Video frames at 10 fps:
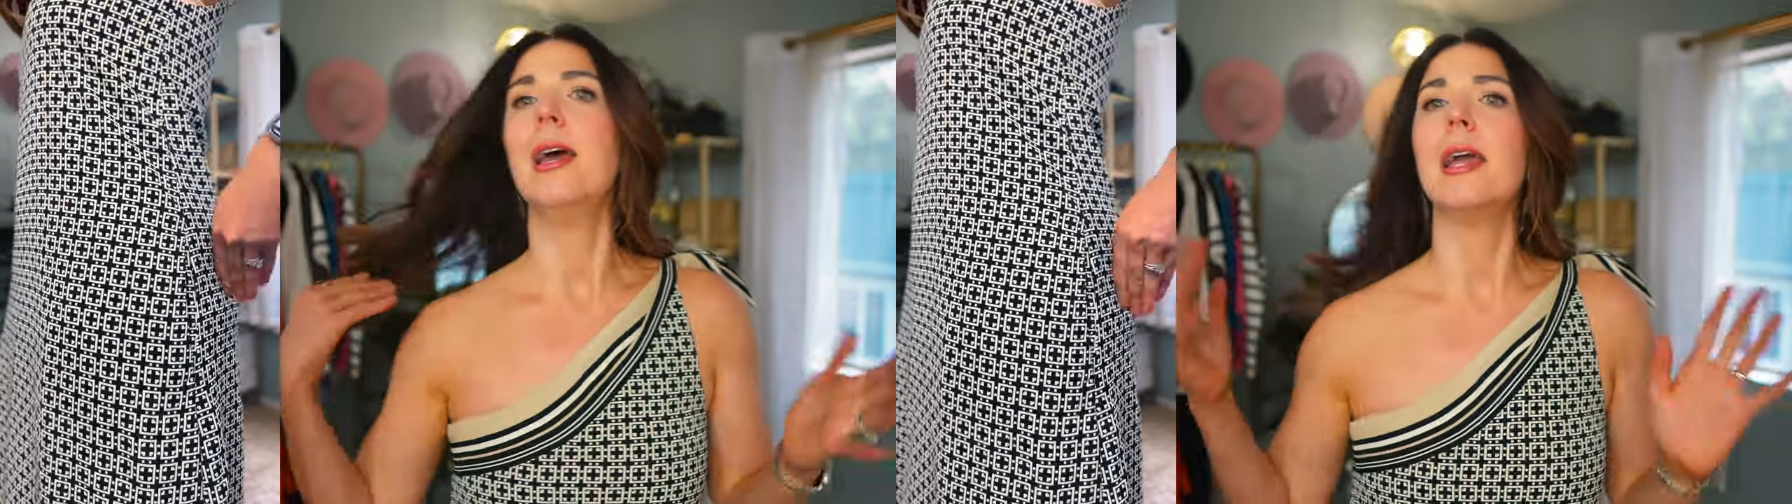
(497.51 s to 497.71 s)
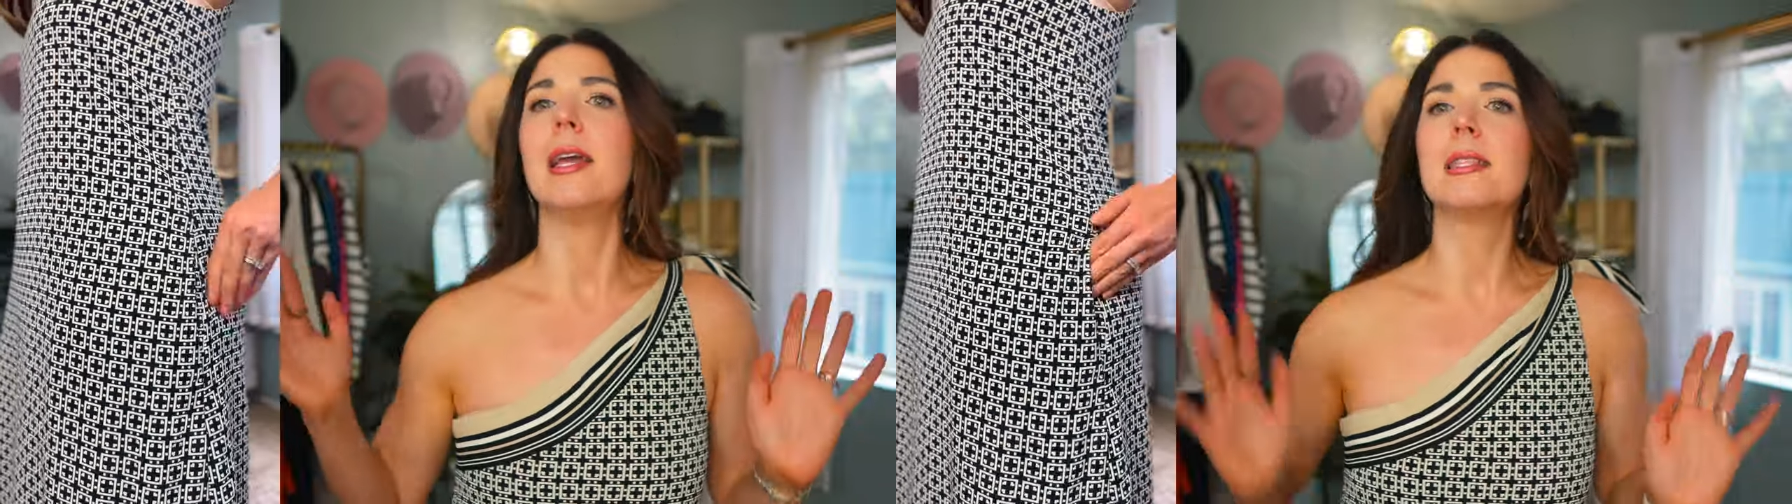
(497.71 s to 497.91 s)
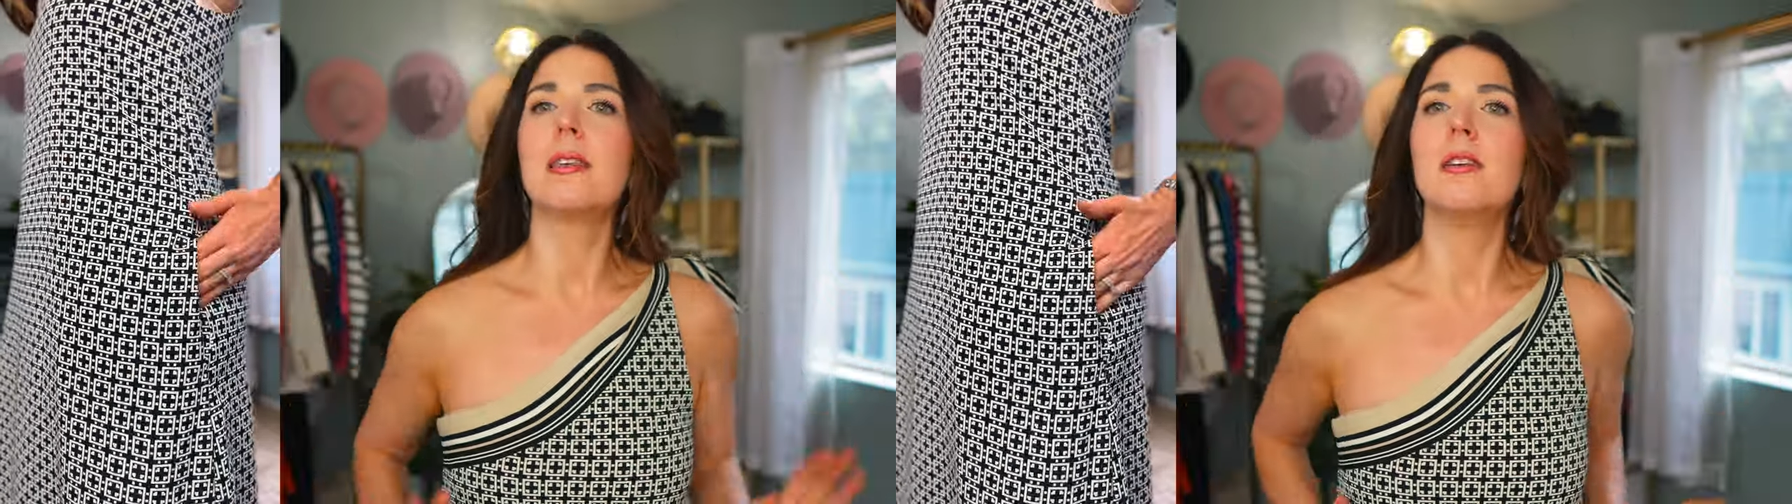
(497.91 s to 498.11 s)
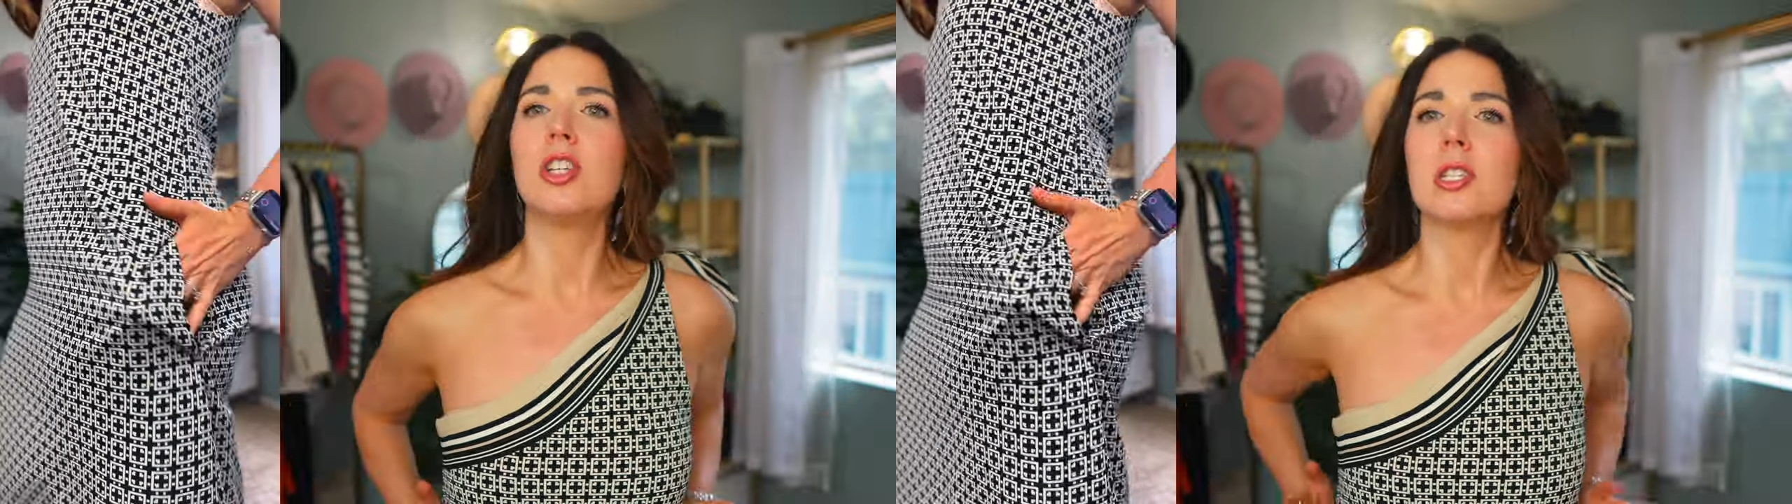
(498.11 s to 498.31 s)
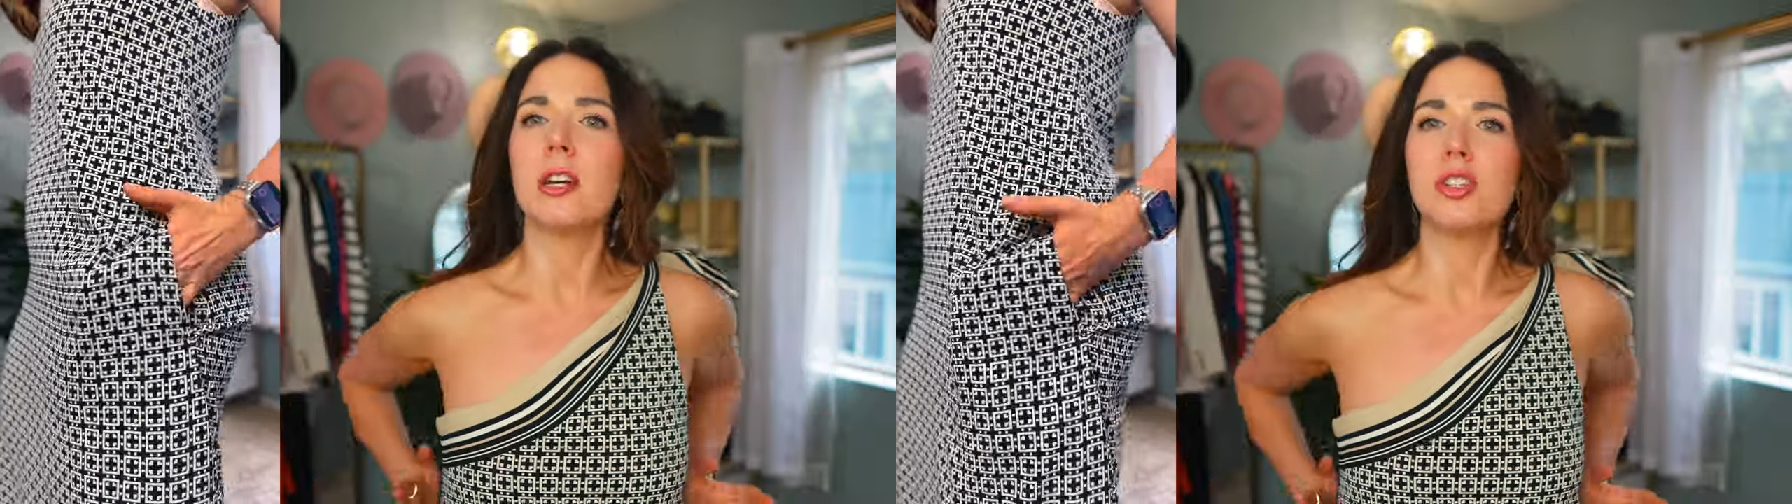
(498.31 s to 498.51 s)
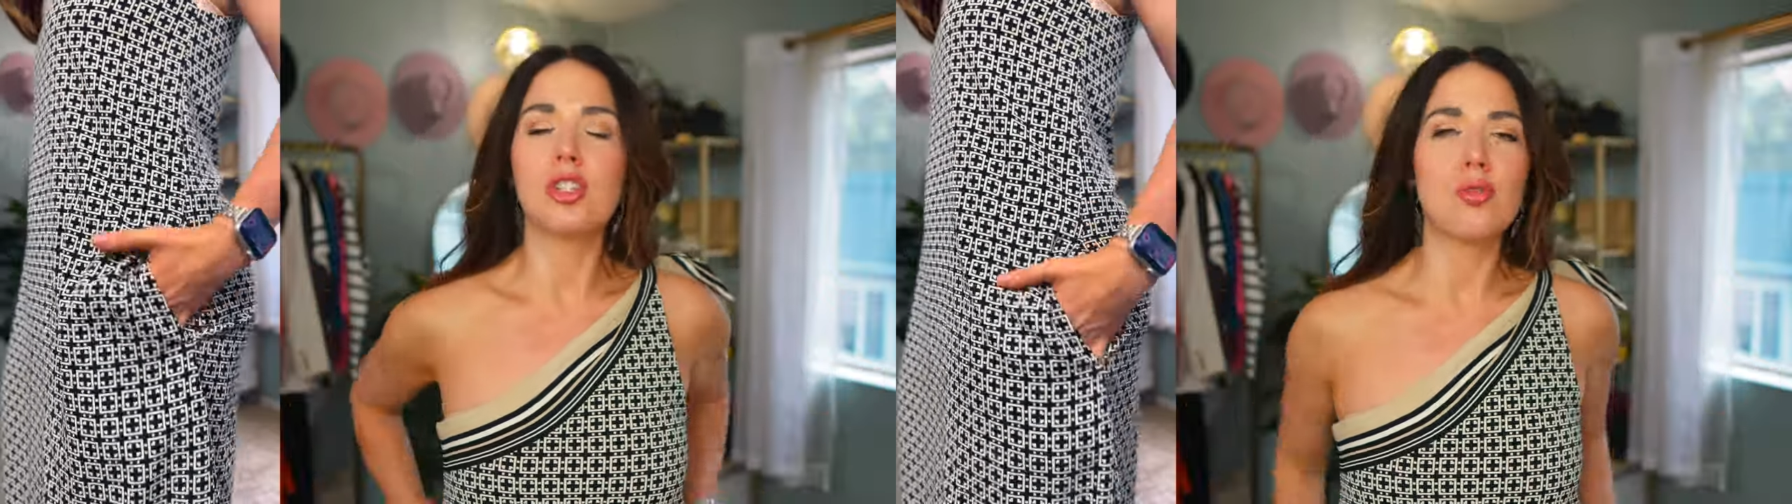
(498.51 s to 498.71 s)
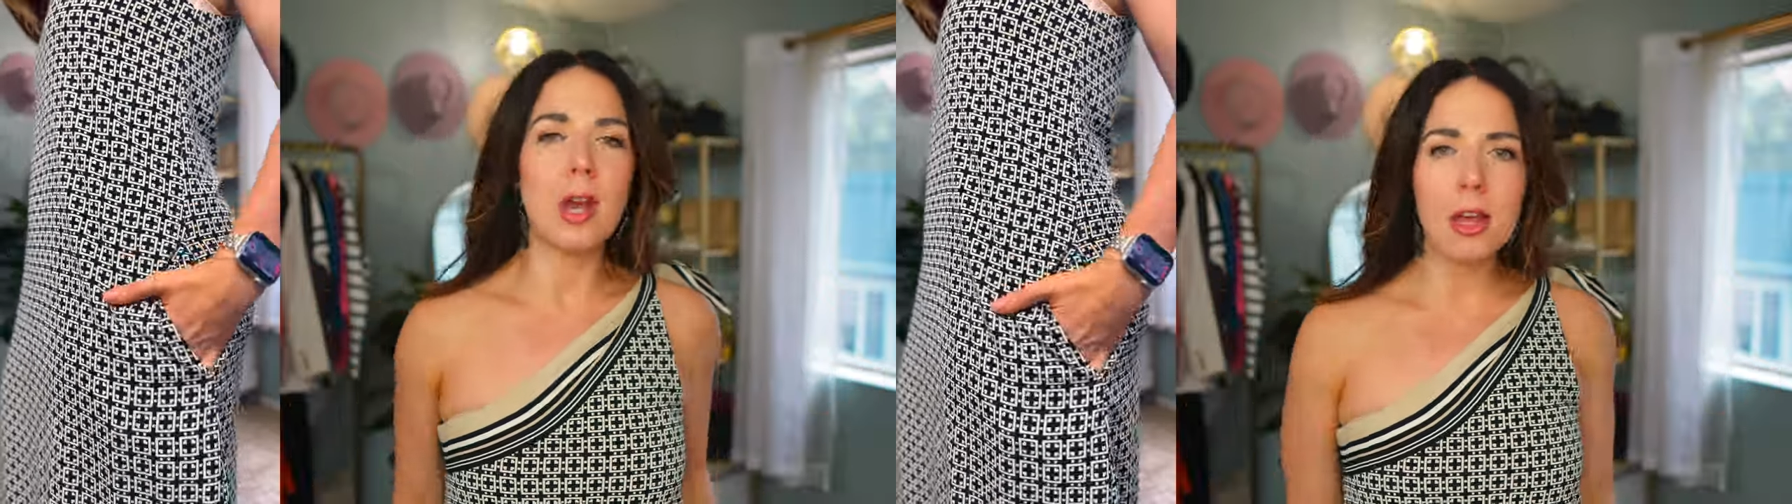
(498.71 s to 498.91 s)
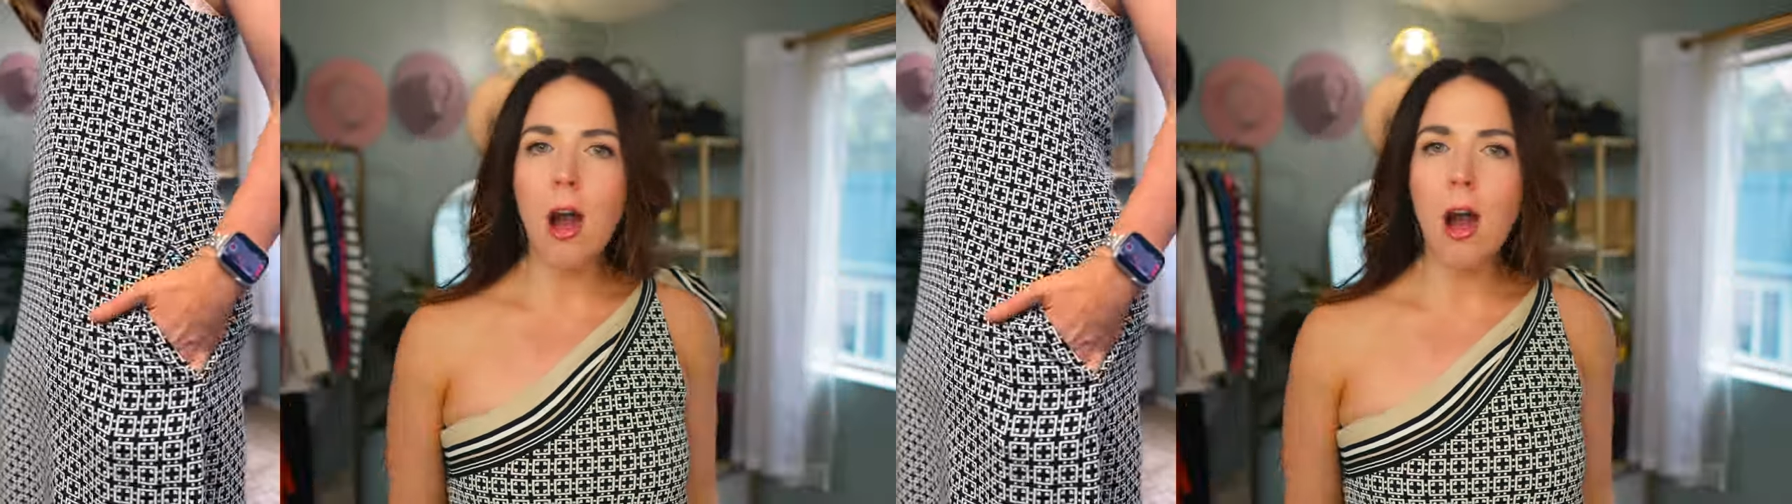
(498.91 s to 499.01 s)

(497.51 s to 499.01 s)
It's just a straight